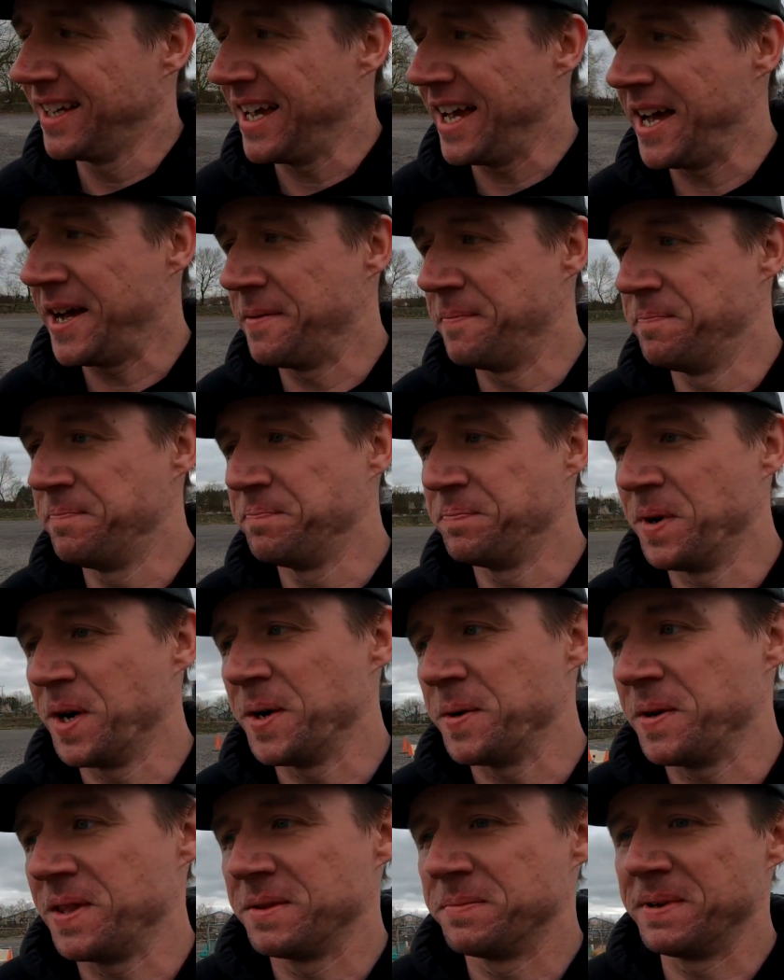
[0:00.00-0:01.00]

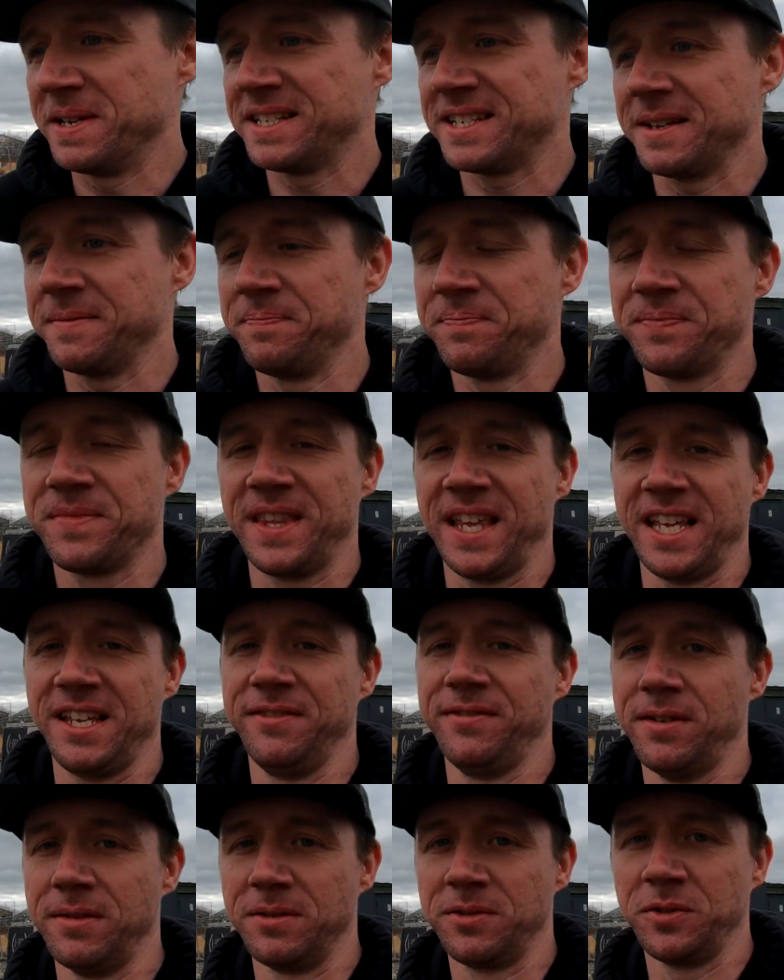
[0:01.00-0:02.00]
But in the meantime,
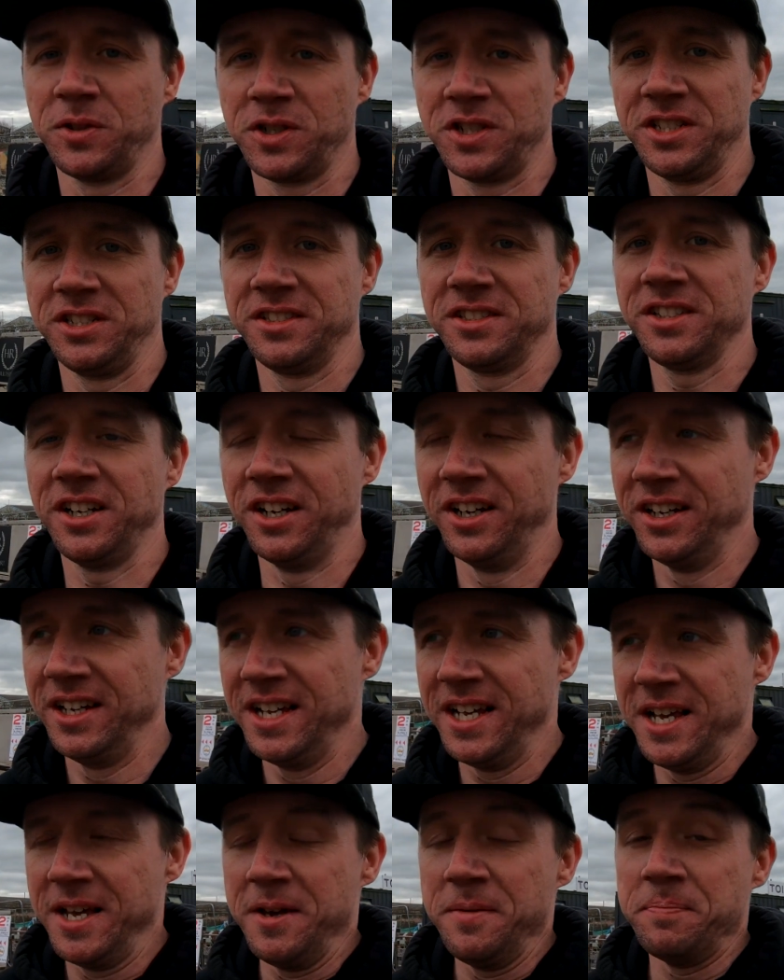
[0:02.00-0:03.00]
thank you very much for watching. So
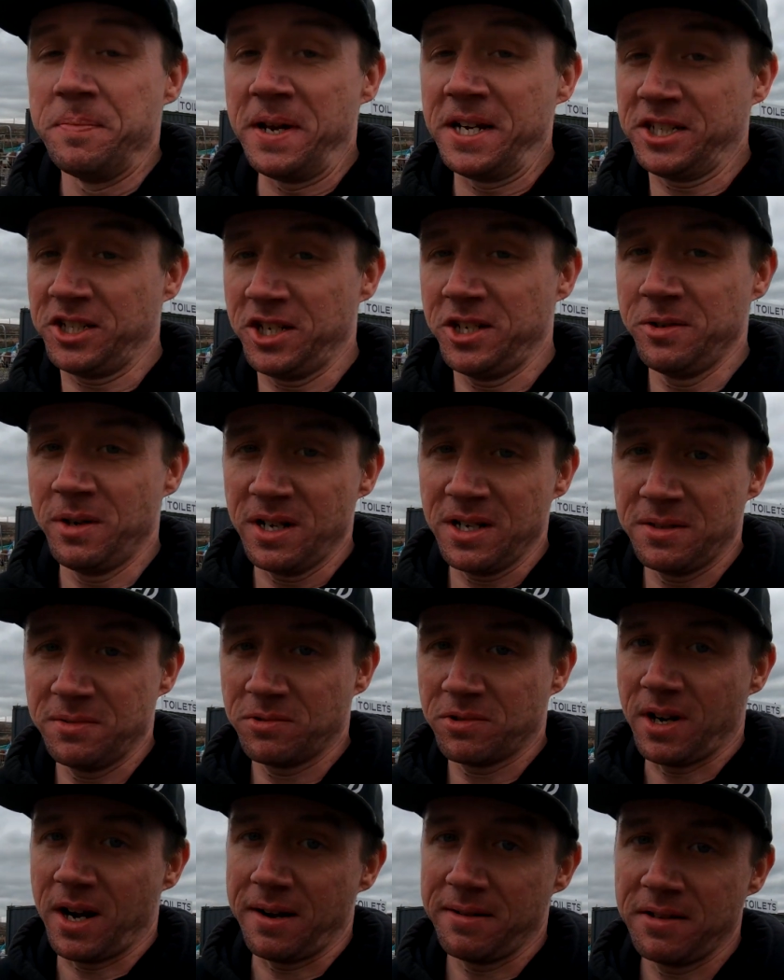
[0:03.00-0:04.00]
make sure you are
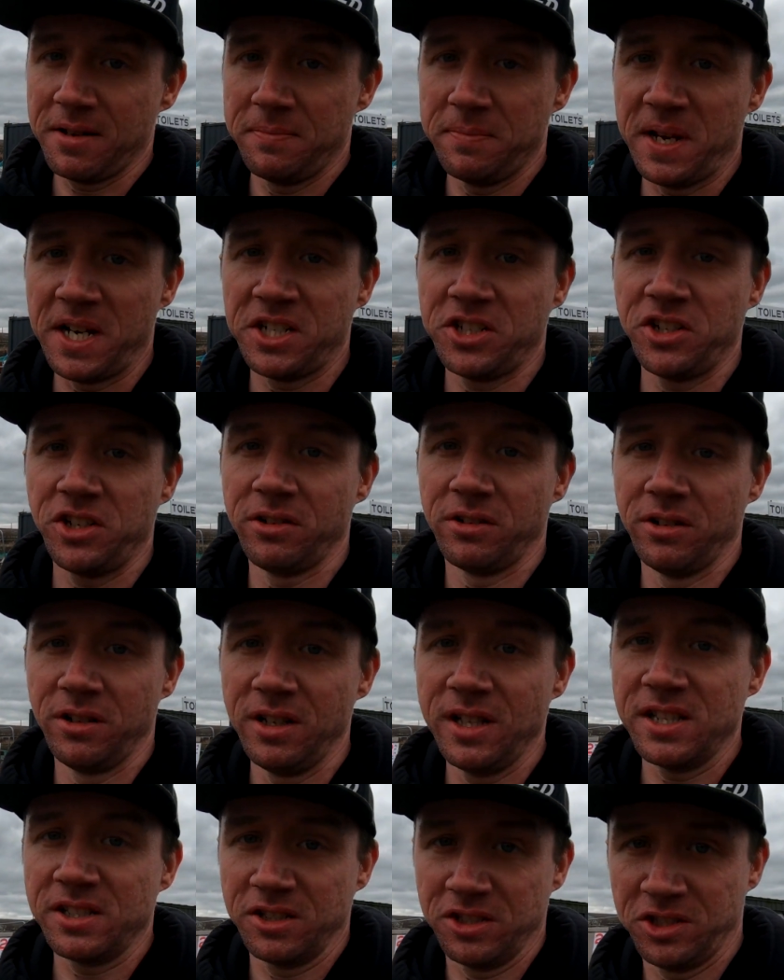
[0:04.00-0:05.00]
subscribed, make sure you're on
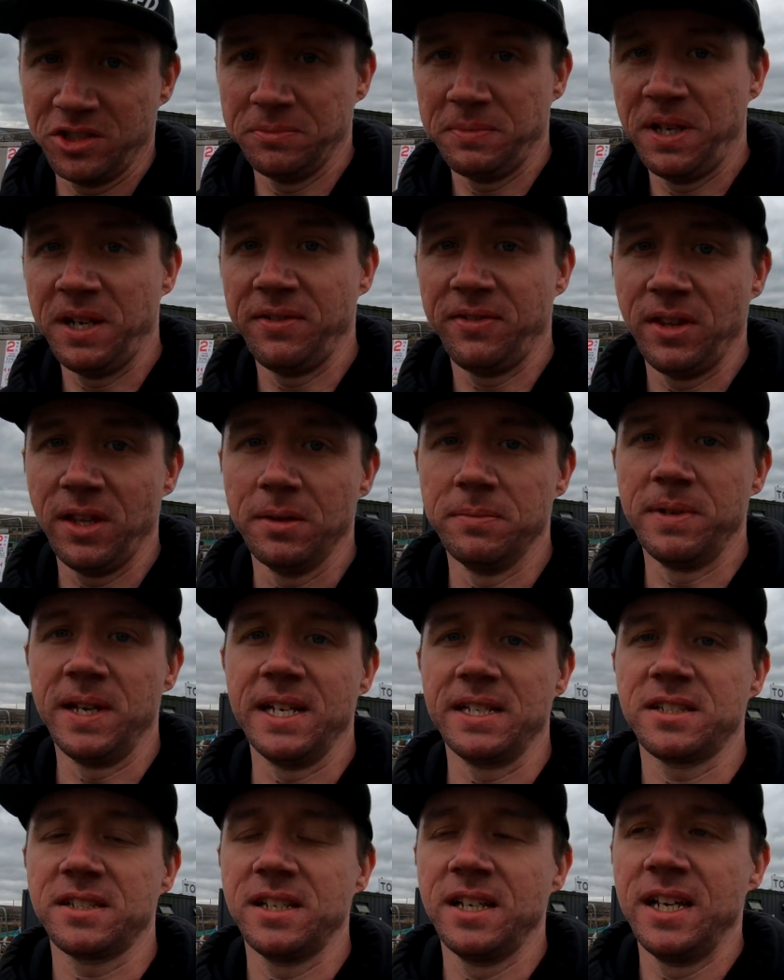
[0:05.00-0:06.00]
all our social media for the
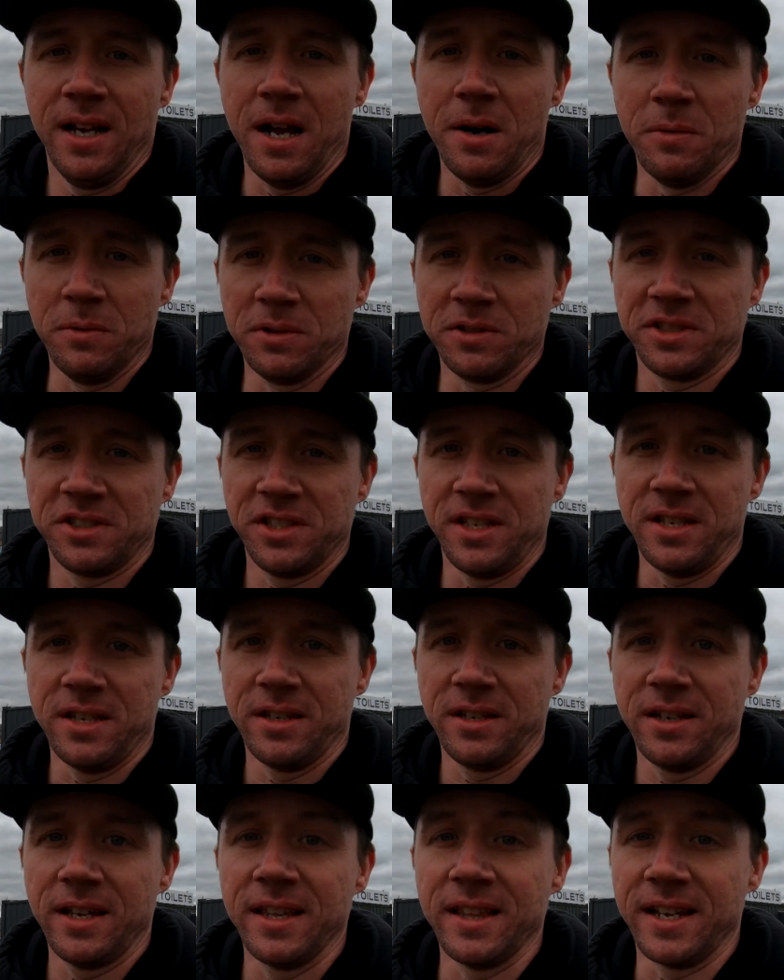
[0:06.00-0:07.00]
updates, and we'll see
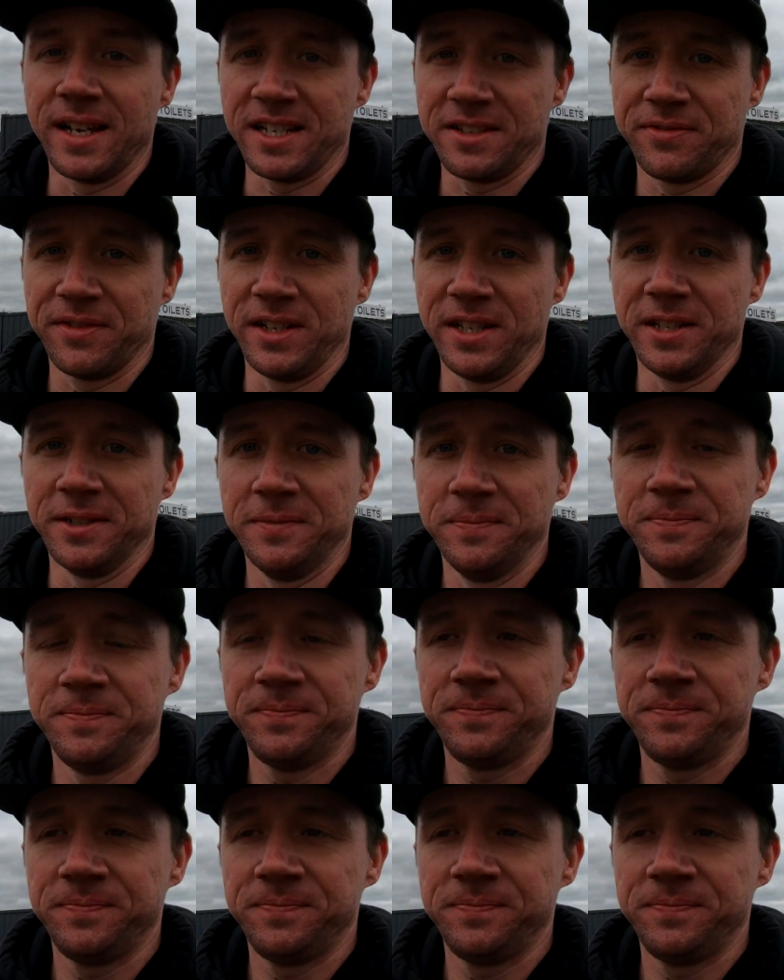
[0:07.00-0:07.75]
you in the next video.